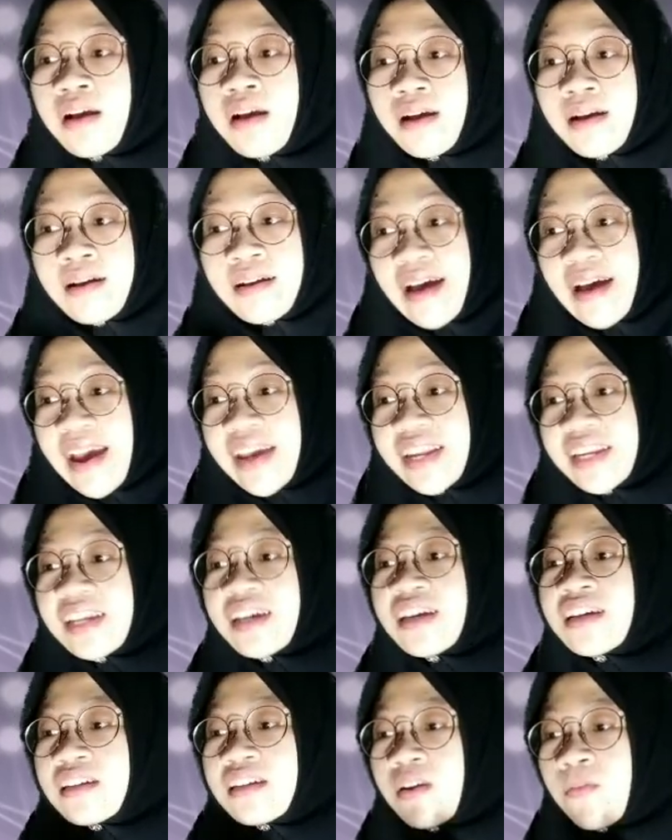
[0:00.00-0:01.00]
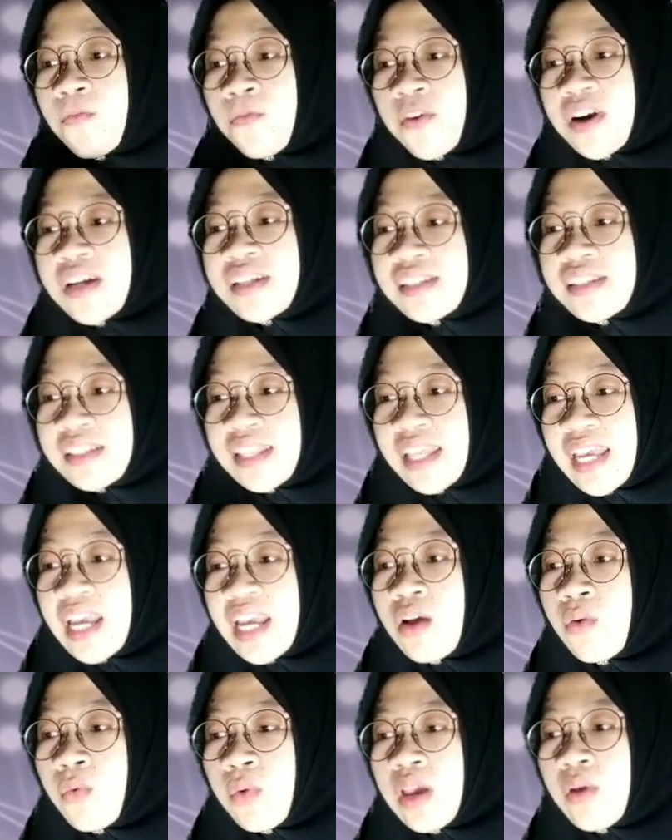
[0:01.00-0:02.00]
Again, the first
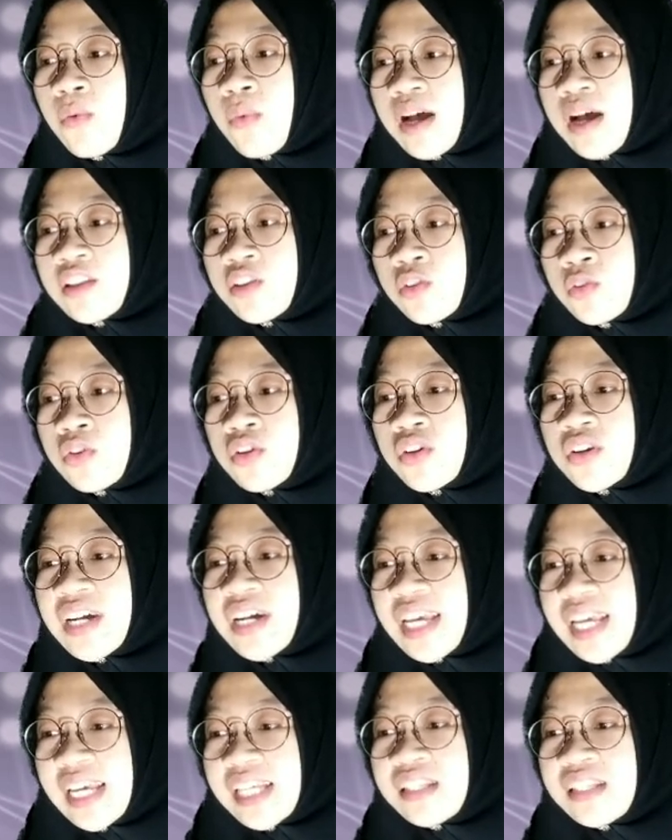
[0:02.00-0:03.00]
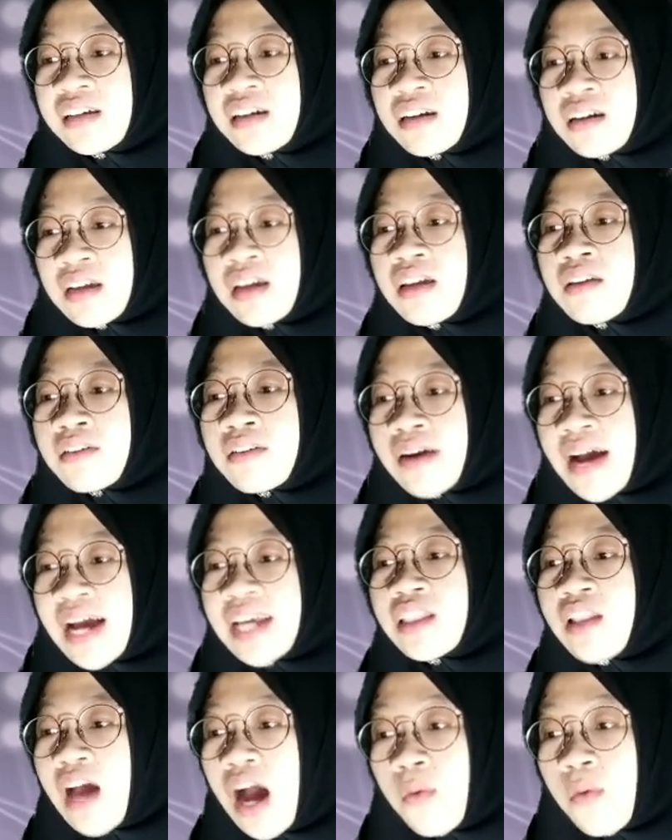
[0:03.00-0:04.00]
thing we want to do is
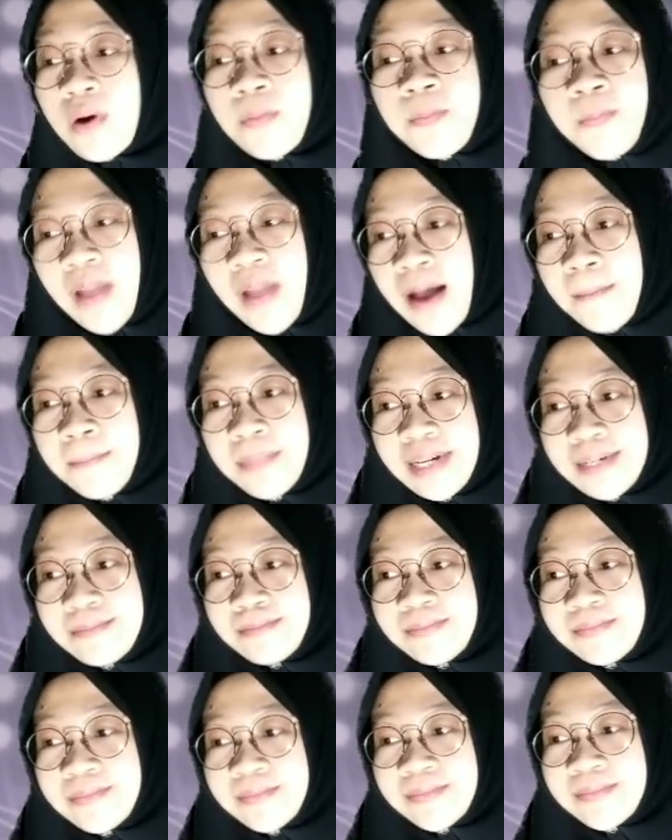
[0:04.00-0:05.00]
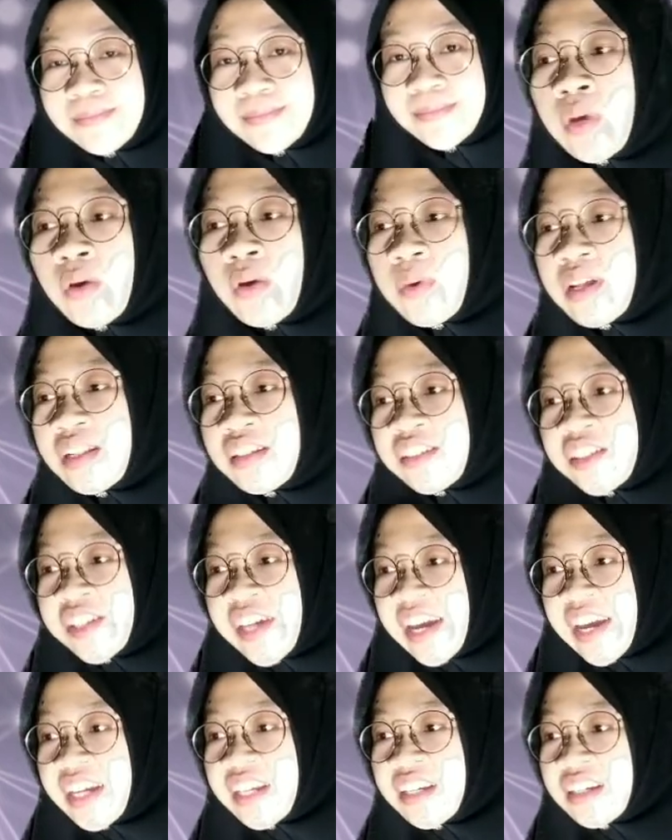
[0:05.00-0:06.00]
rewrite our problem. We will
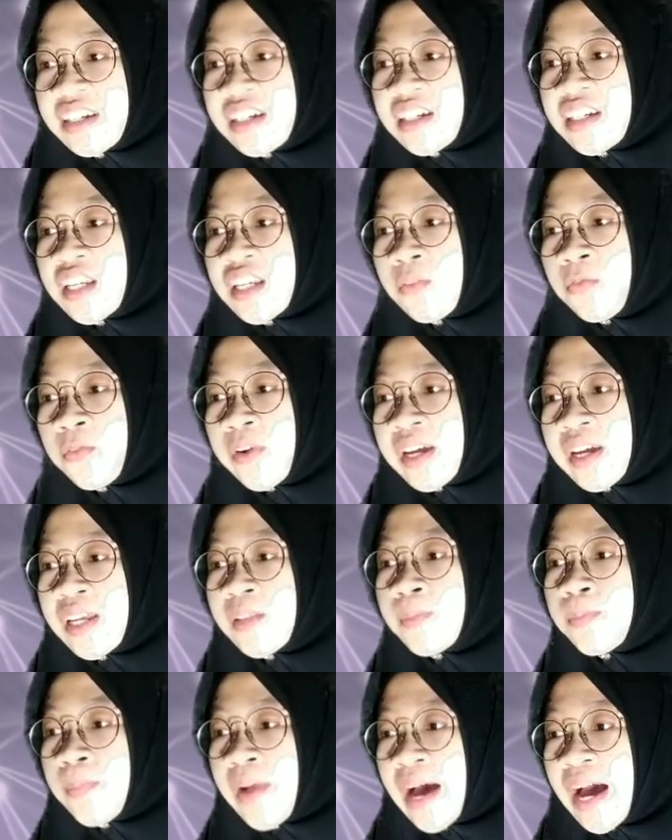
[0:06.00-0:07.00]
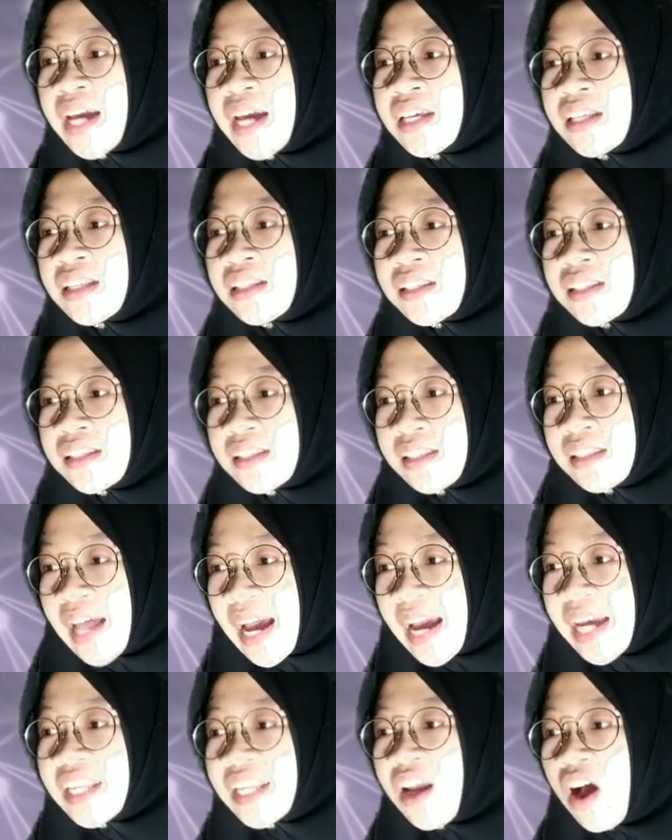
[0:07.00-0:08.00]
change the divided by
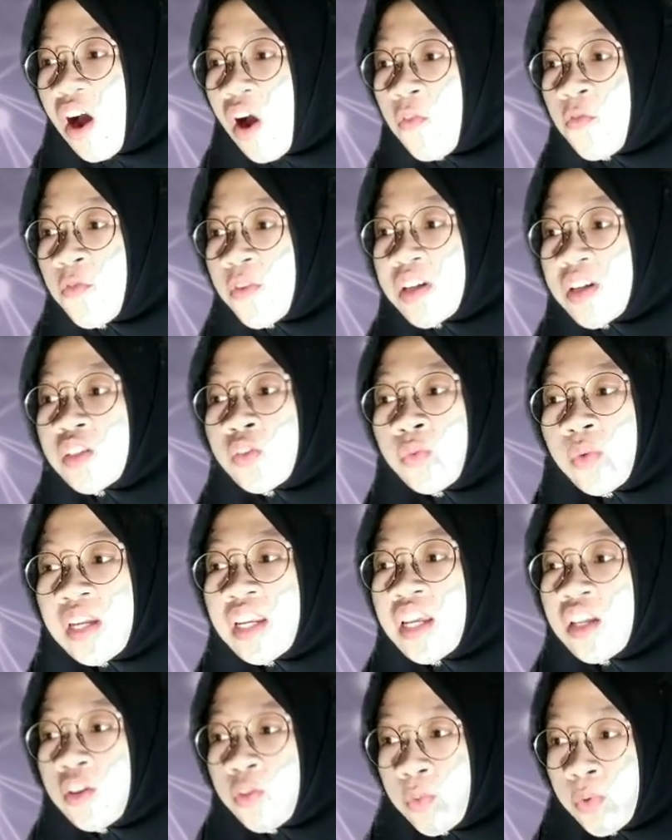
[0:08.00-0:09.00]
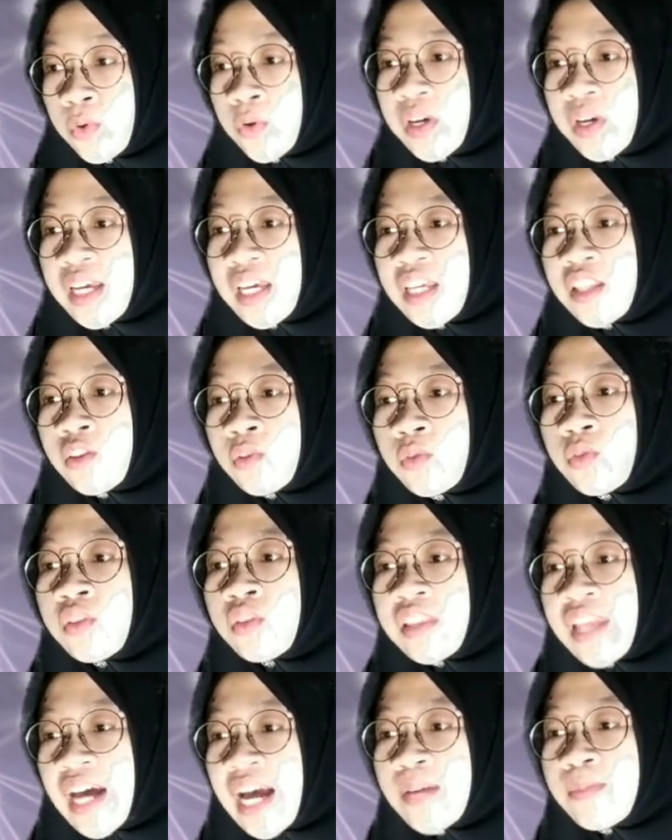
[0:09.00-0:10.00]
9 over 22 into
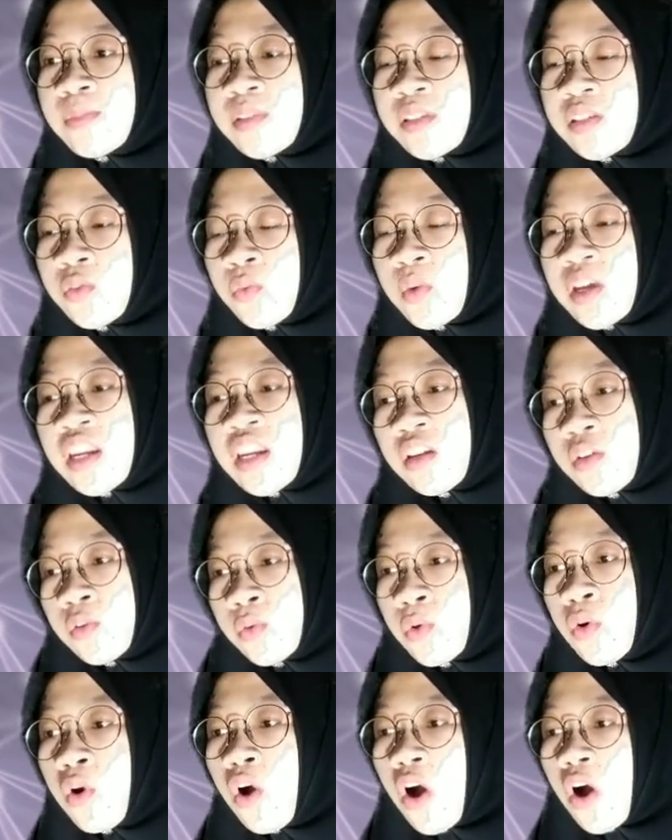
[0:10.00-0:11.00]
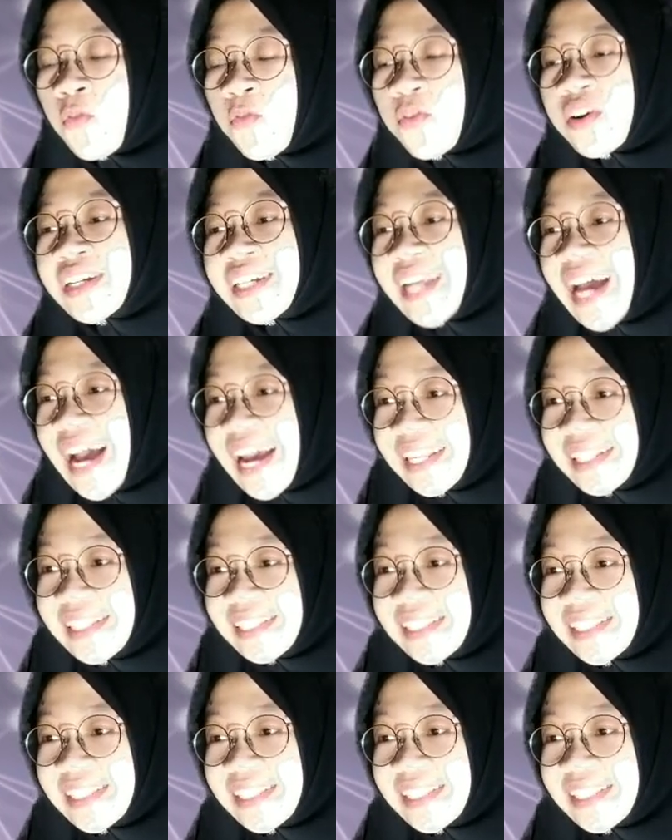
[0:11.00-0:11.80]
times 22 over 9.